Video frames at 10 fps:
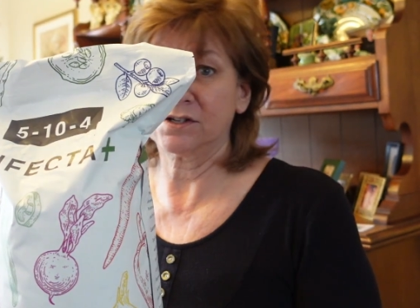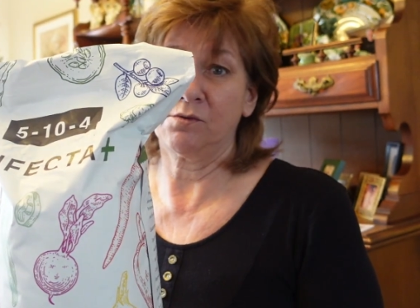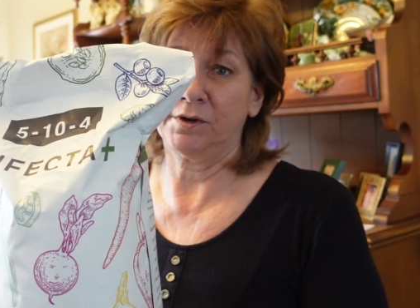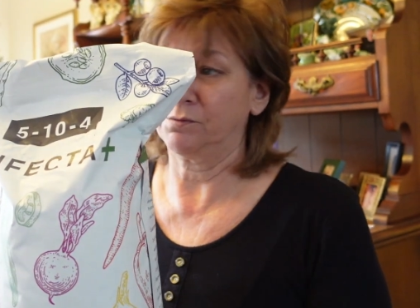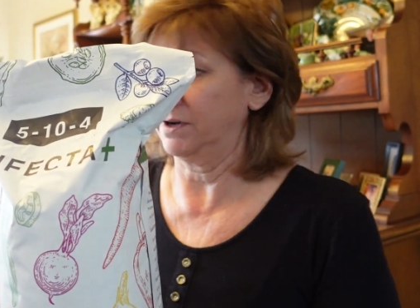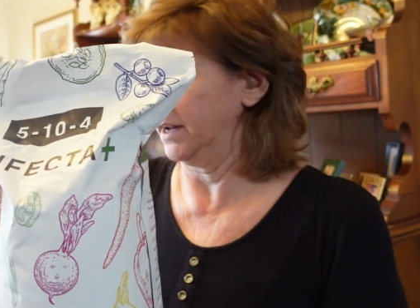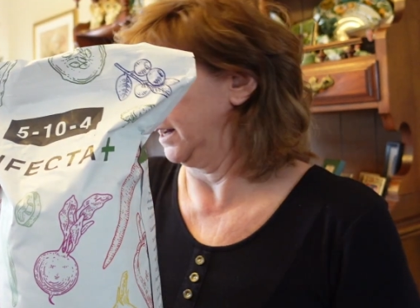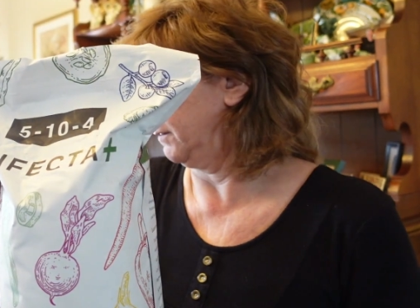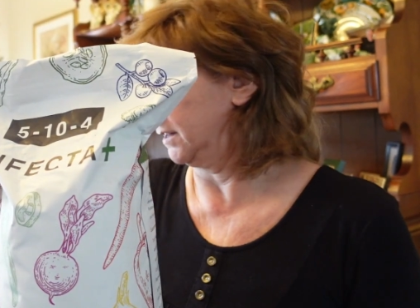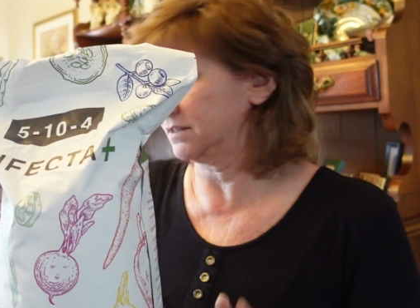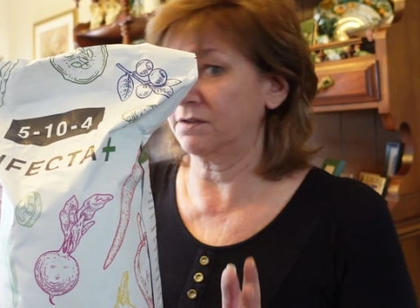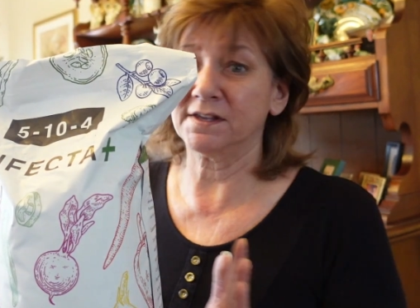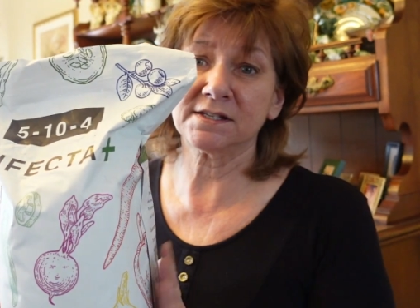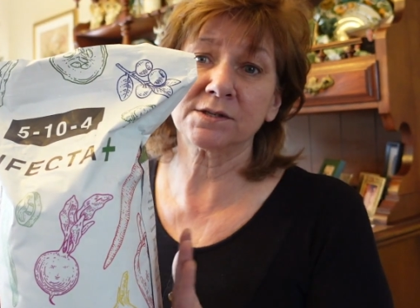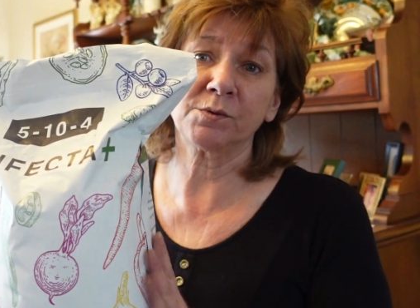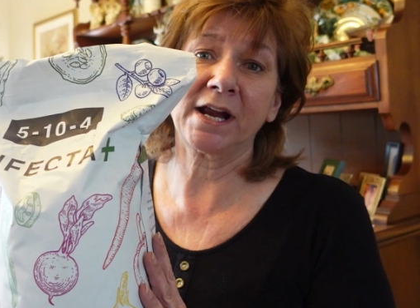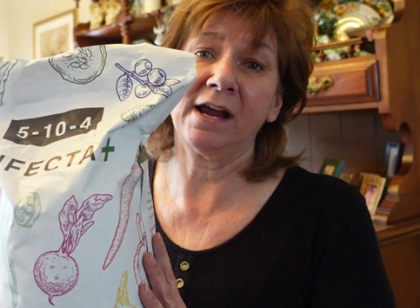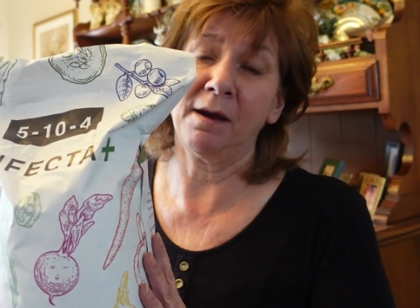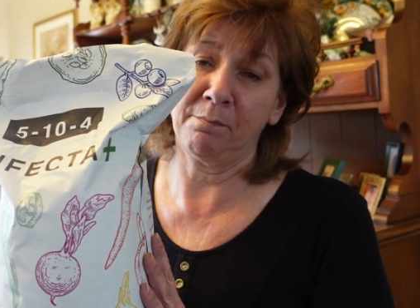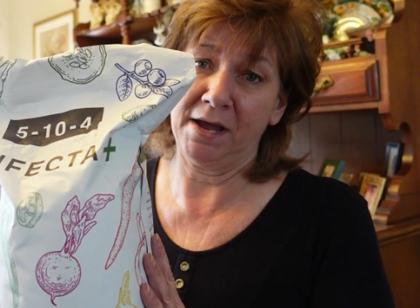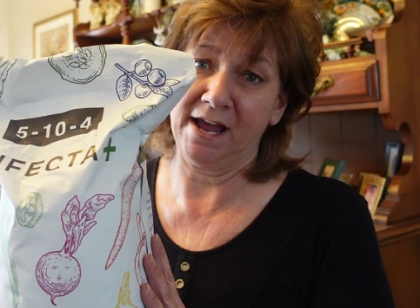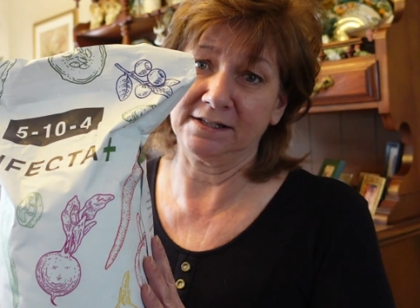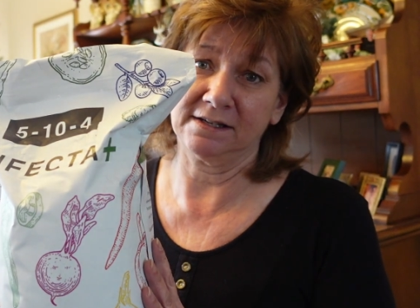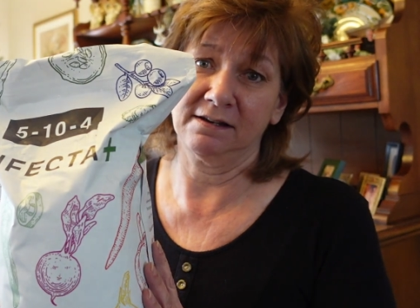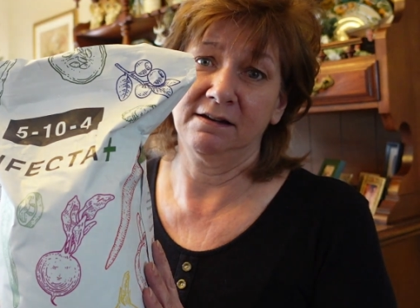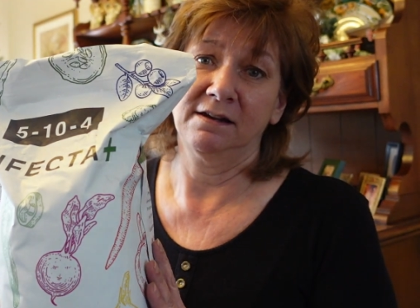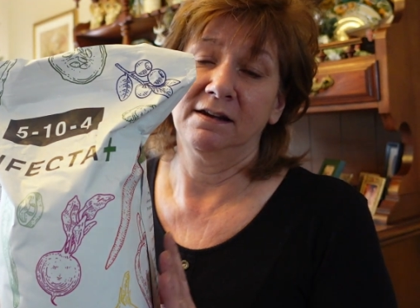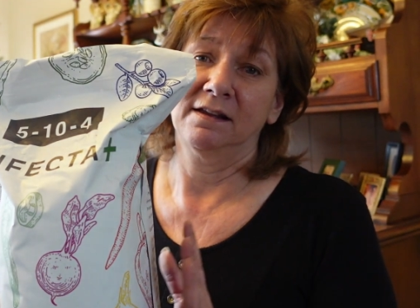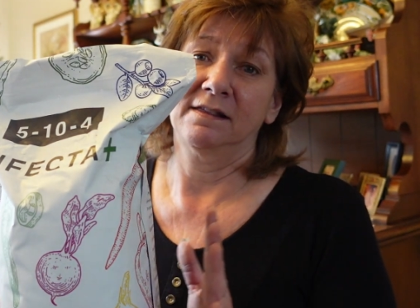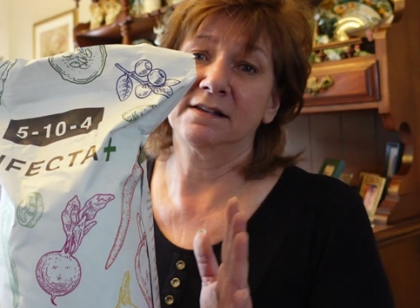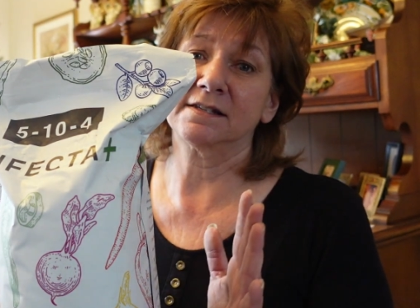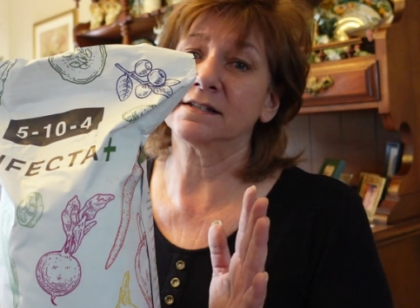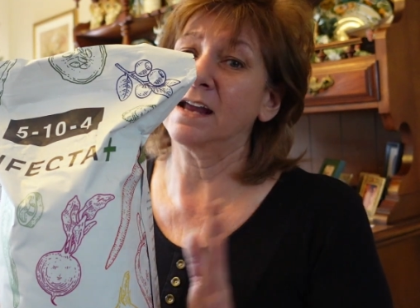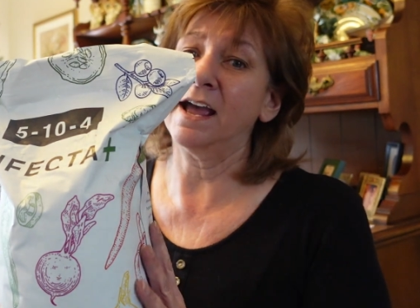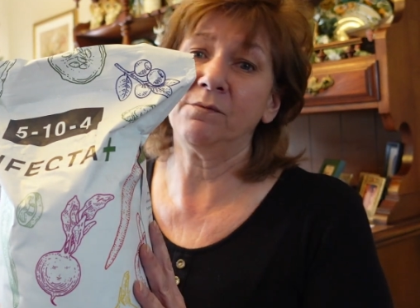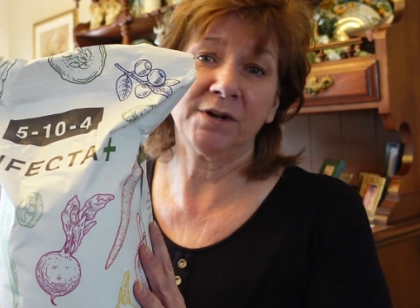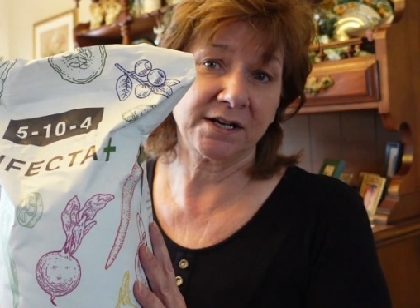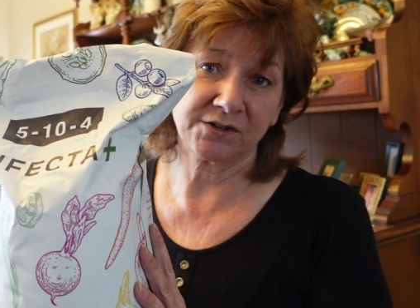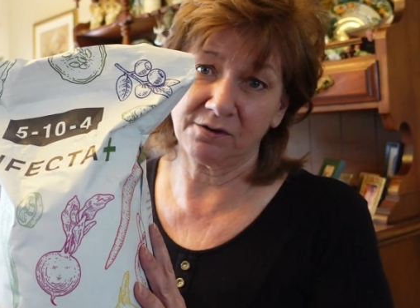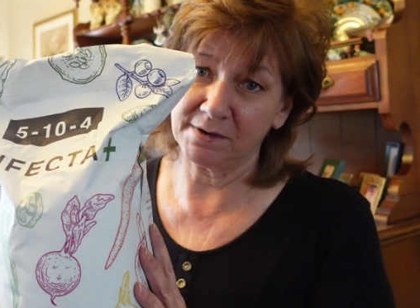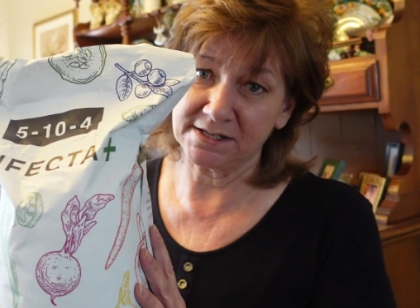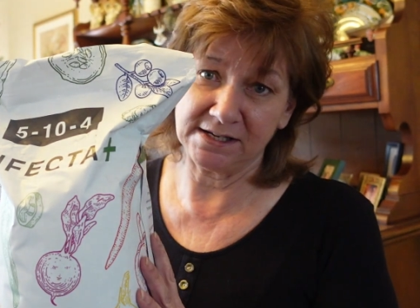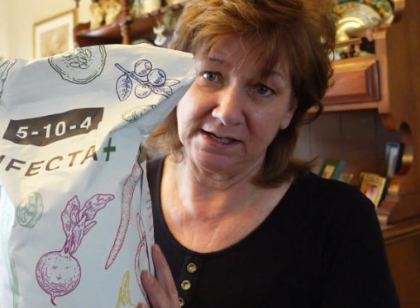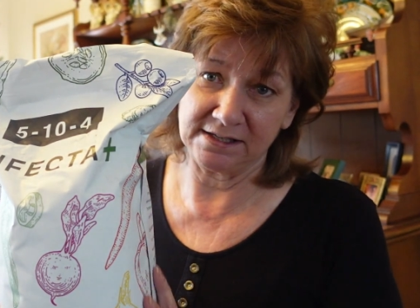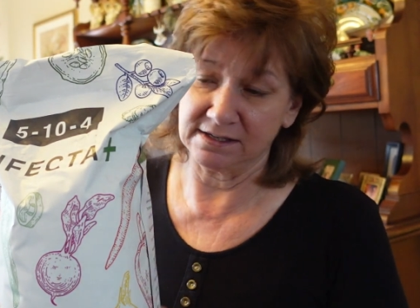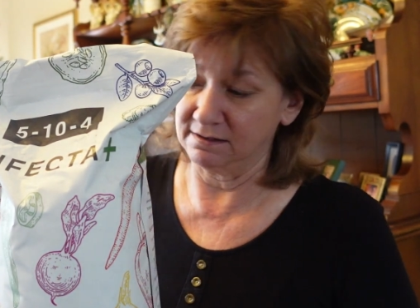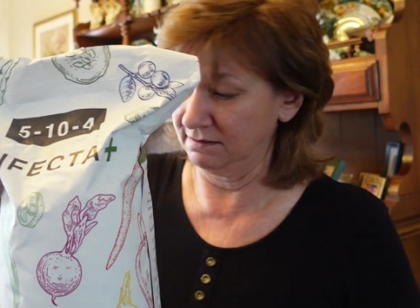don't want to run out of it. So this is when I up-pot. This is not when I start my seeds.